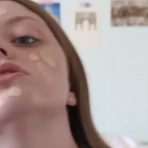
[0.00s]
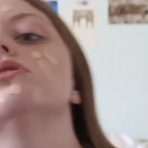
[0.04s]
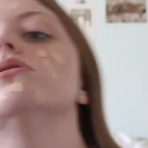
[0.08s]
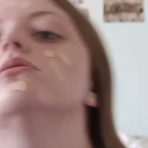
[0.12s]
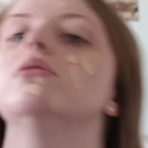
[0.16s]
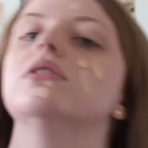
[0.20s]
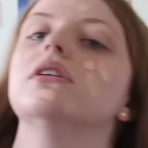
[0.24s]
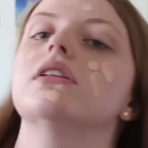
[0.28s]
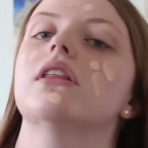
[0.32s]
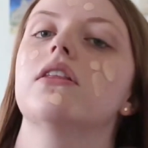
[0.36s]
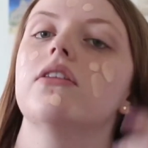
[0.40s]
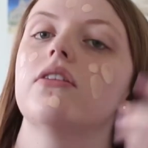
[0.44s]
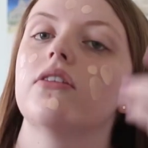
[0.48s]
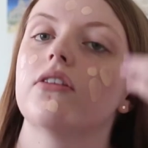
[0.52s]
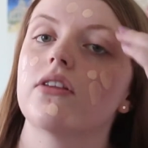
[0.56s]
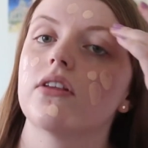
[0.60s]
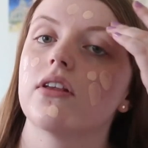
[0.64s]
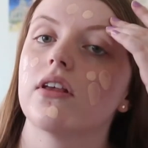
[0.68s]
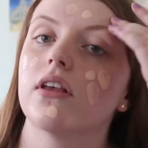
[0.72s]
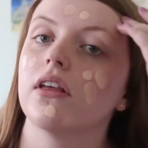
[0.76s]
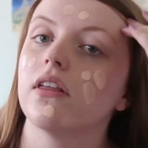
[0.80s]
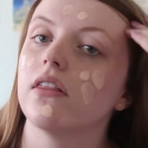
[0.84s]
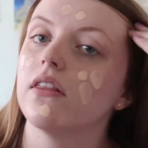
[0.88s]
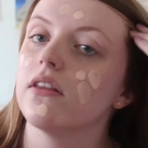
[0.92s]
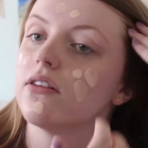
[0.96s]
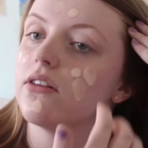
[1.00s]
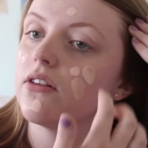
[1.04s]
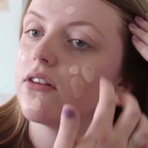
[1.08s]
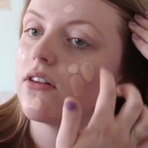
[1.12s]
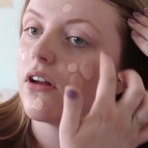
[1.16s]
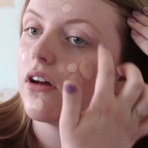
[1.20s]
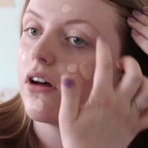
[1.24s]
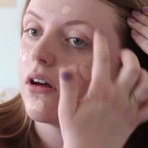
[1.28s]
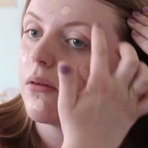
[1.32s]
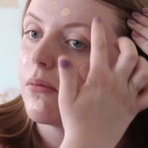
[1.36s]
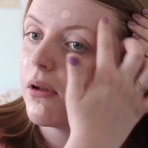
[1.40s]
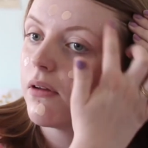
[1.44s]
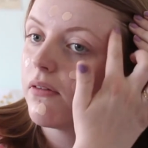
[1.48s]
once this is
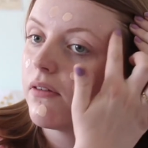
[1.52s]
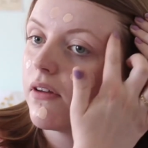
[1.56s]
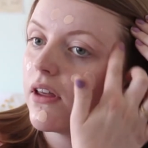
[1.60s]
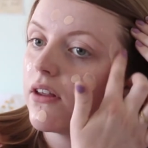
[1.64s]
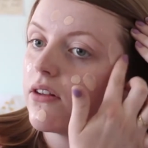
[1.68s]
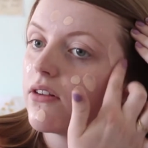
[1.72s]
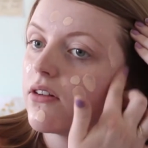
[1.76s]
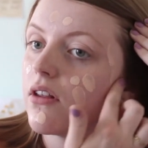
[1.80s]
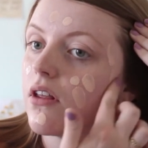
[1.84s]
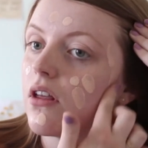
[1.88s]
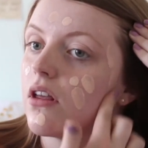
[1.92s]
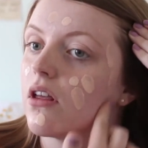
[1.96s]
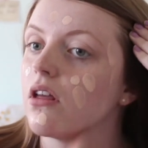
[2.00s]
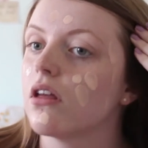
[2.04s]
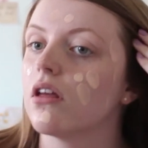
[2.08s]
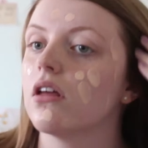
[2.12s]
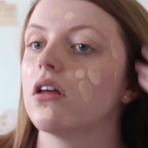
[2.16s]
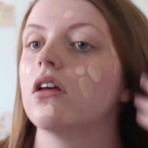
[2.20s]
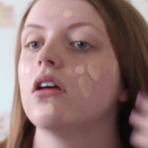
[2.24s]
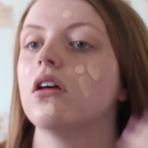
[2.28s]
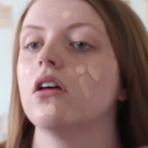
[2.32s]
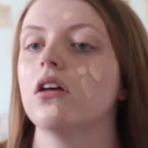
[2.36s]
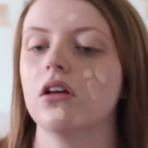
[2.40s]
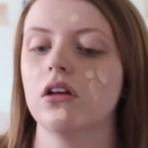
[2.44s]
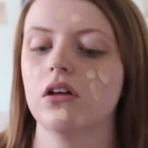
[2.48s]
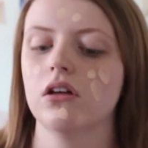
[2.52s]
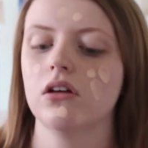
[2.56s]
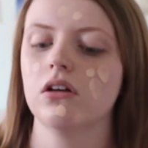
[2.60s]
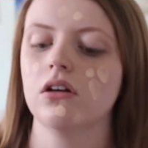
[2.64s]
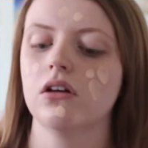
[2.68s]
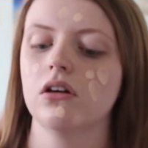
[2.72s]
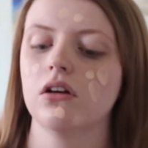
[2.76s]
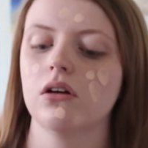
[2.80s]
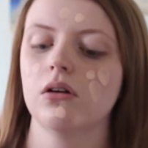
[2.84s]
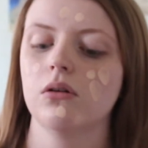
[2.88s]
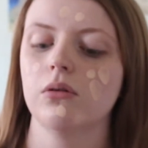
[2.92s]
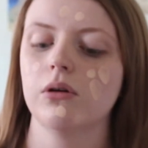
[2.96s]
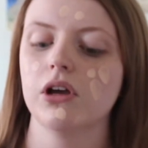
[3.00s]
all on my face,
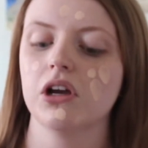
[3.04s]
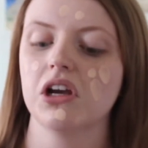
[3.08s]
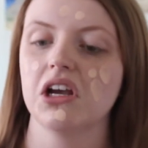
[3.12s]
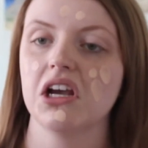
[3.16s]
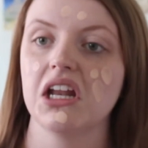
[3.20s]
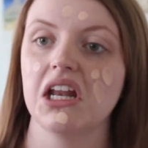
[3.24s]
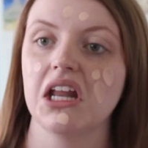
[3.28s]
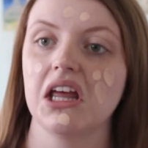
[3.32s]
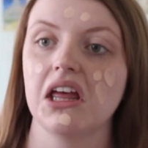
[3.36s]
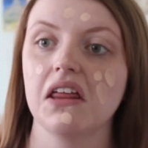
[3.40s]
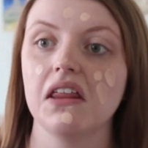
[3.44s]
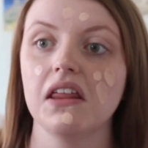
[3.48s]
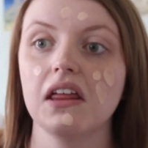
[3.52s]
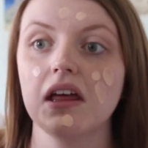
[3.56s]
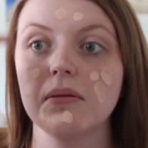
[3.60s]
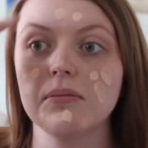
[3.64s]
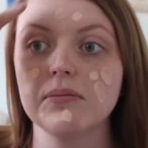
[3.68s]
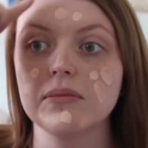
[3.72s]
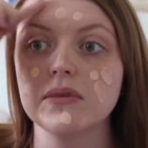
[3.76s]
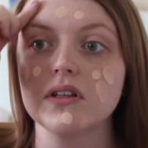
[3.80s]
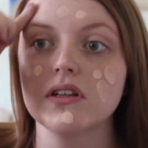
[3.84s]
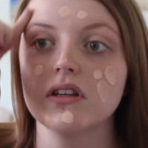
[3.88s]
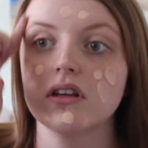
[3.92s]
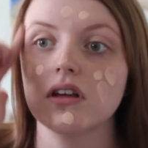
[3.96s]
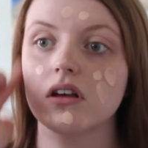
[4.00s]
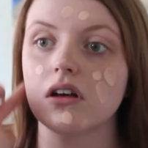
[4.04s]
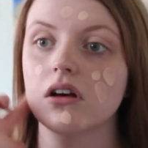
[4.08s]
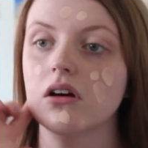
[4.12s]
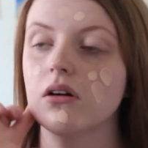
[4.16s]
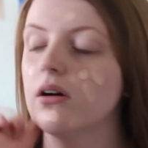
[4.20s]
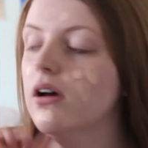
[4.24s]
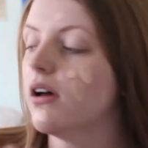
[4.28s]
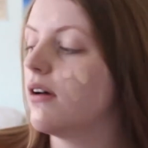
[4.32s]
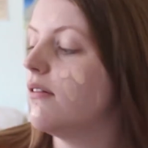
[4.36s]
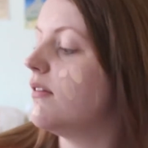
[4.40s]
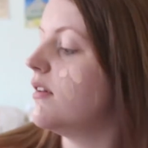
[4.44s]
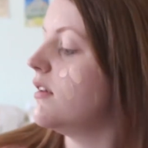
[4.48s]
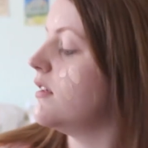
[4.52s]
we are getting clipped. Oh
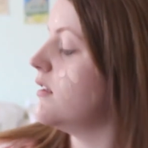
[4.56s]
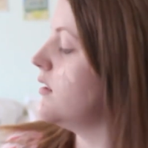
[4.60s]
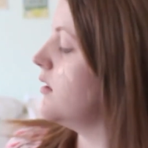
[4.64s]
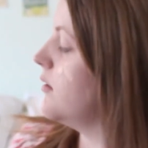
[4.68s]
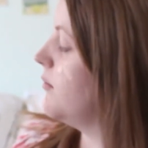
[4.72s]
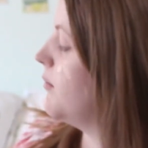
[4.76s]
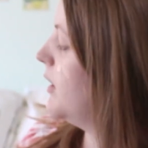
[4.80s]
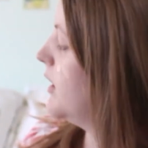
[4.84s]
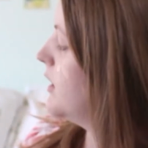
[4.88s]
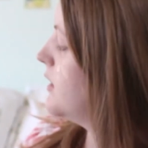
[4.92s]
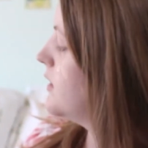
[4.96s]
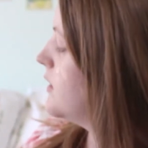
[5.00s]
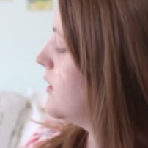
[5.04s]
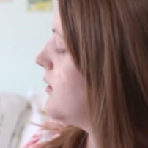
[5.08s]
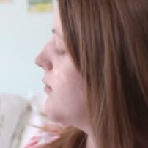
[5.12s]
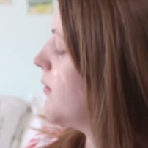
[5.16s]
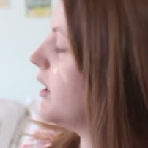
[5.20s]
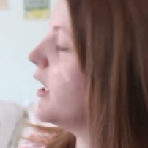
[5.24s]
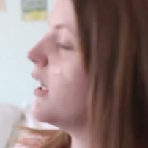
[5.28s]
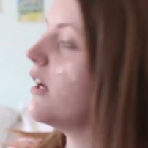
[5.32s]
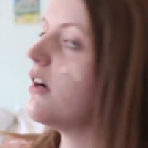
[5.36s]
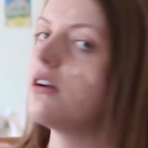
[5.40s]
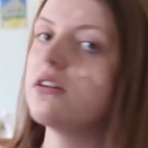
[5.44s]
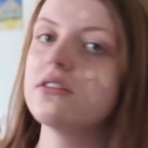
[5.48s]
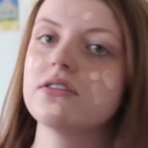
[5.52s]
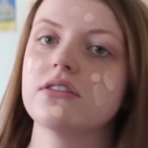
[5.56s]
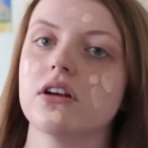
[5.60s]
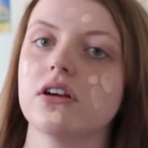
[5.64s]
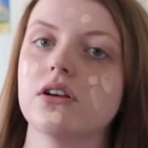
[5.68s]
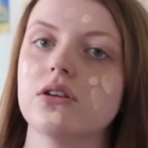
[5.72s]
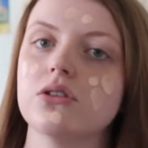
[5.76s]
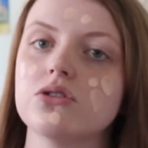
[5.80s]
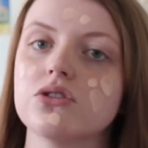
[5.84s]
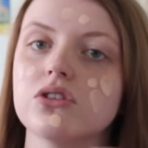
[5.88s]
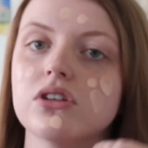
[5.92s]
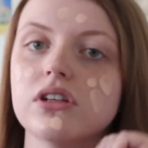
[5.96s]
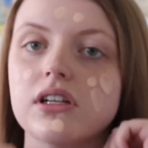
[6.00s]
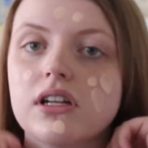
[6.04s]
heavens, Betsy. My hair is not
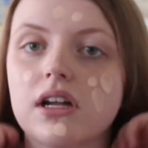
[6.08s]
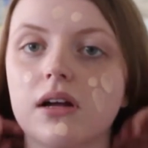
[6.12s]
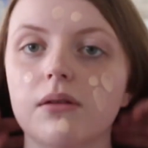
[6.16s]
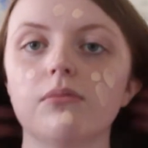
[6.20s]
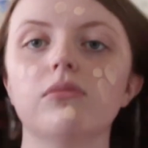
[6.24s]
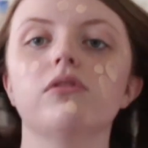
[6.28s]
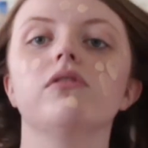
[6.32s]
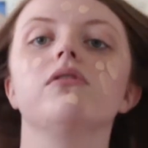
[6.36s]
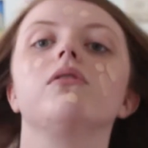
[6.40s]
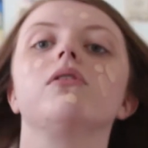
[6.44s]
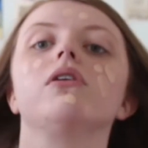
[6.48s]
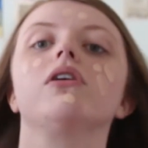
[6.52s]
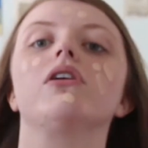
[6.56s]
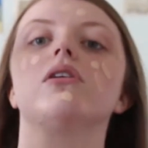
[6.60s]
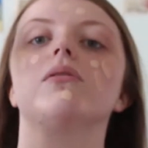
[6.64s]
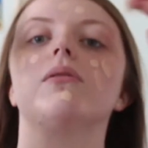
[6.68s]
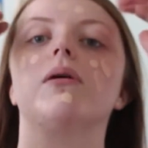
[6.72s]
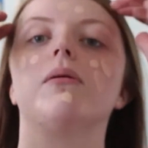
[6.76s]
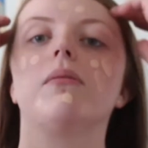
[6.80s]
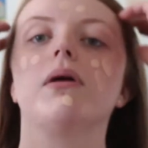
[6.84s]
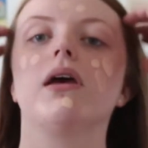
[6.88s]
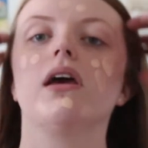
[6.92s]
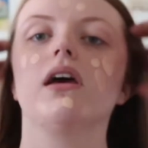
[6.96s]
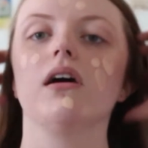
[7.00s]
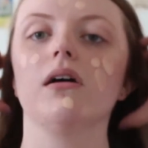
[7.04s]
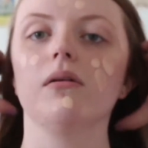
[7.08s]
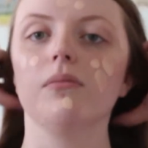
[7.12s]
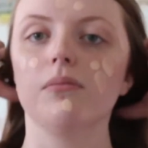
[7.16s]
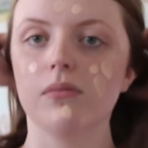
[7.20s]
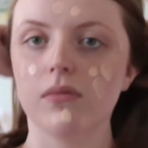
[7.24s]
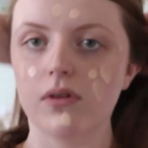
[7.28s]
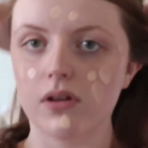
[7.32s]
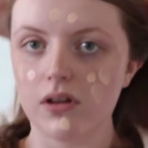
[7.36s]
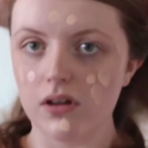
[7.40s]
usually done before I do my makeup.